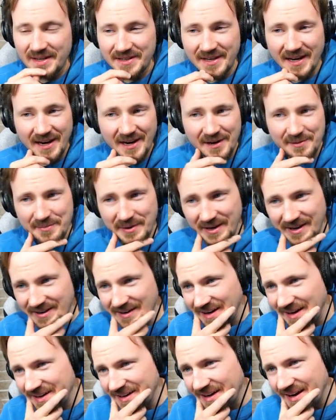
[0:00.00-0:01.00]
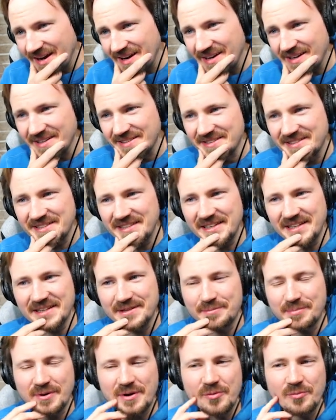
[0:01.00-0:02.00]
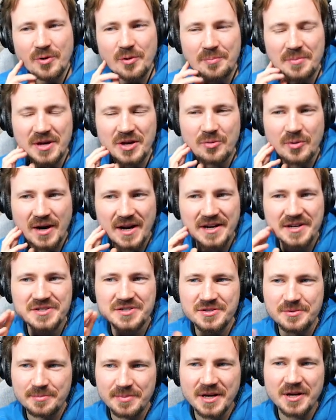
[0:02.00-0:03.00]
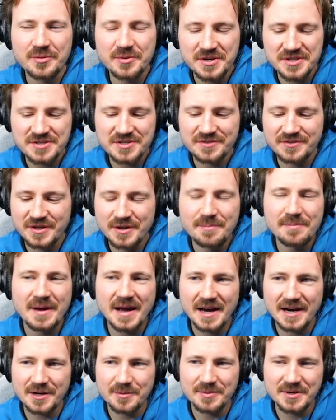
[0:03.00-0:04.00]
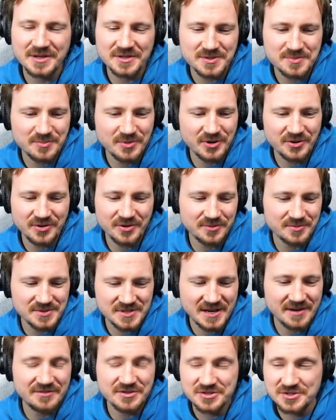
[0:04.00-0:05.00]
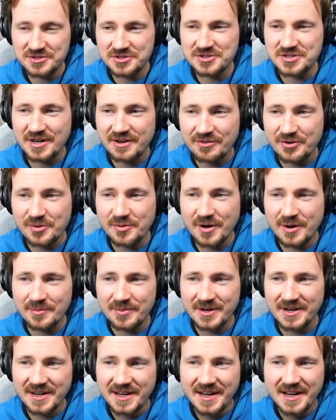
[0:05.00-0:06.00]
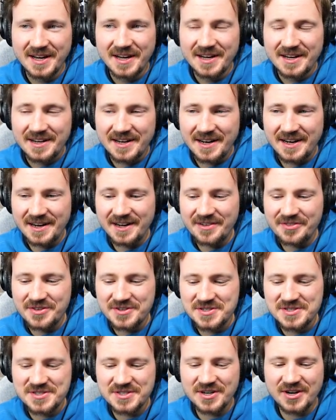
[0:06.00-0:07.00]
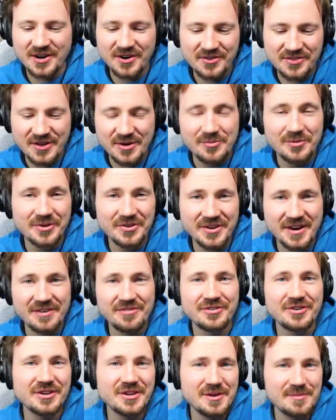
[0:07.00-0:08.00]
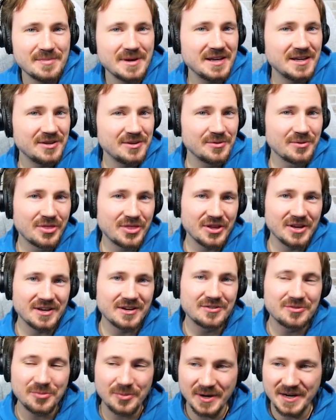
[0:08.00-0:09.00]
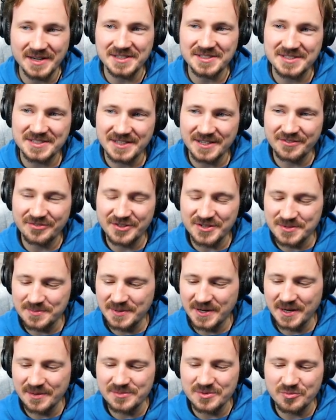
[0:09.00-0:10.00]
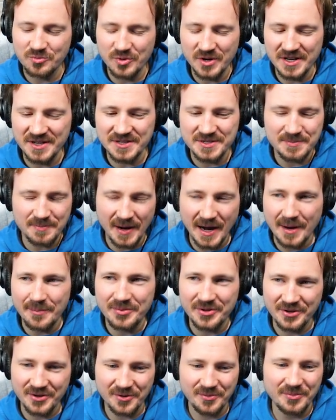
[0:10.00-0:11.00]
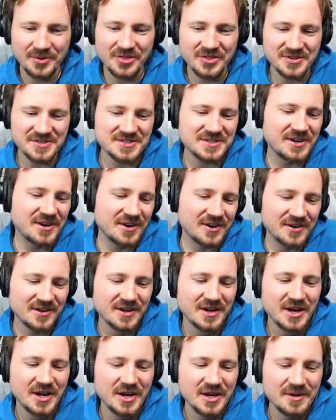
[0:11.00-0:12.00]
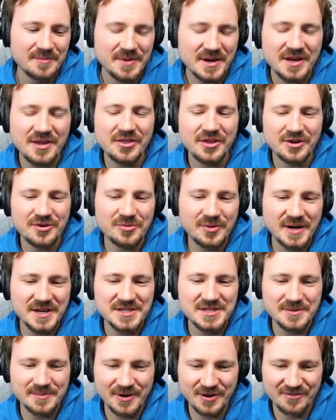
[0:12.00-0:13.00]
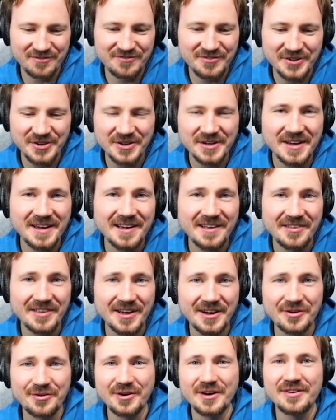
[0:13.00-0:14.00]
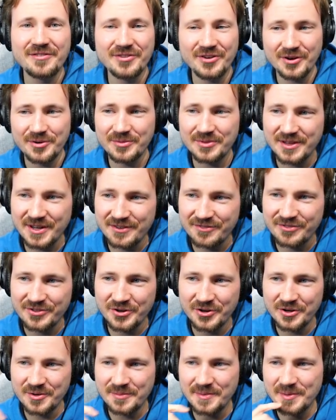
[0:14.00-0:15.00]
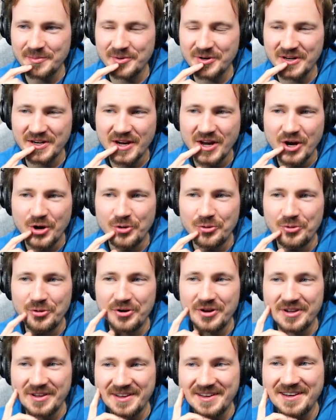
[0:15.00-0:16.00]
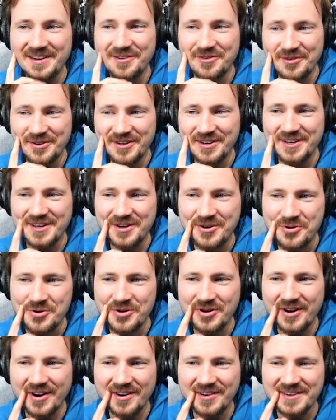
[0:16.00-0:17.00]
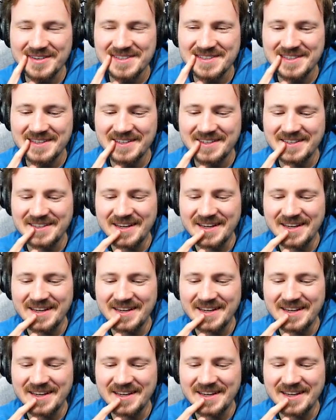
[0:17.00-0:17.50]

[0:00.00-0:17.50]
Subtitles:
Yeah, I mean, I can see it won't be quite as ubiquitous of an impact because Merlin was obviously just everywhere, but this is a card that will definitely make you think twice. If this becomes Wind is popular with this card, make you think twice about filling that graveyard with that floating memory. Really, really cool card to see.